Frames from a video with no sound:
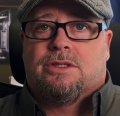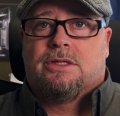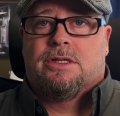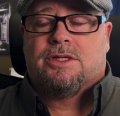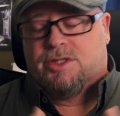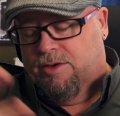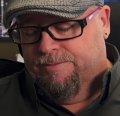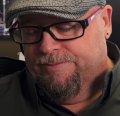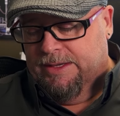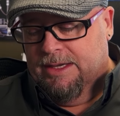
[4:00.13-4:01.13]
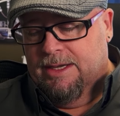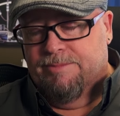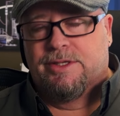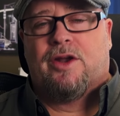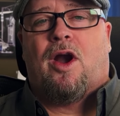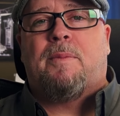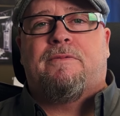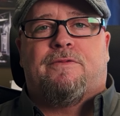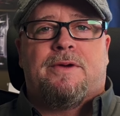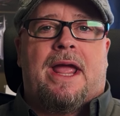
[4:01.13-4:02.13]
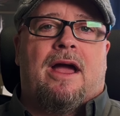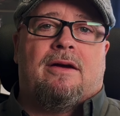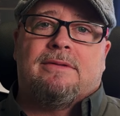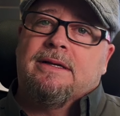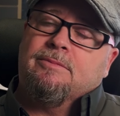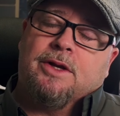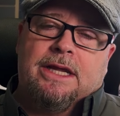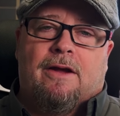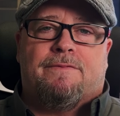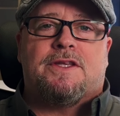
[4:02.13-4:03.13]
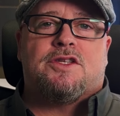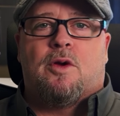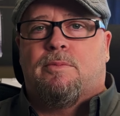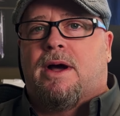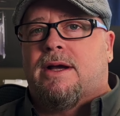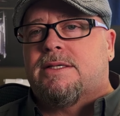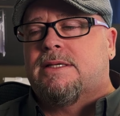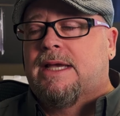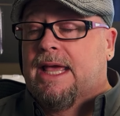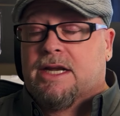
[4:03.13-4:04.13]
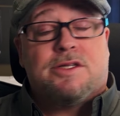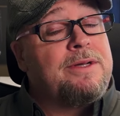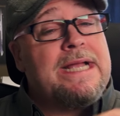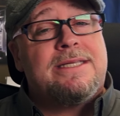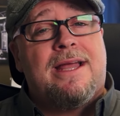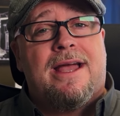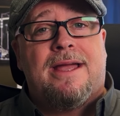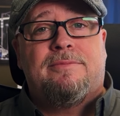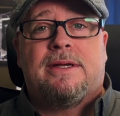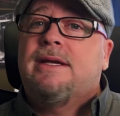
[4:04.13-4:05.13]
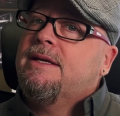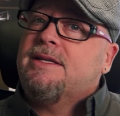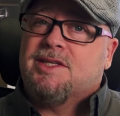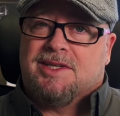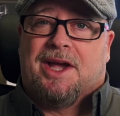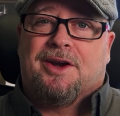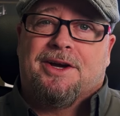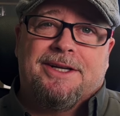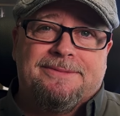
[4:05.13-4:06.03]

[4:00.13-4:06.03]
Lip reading: So I'm done harping for now. I'm going to get off the soapbox. And until next time, sign on.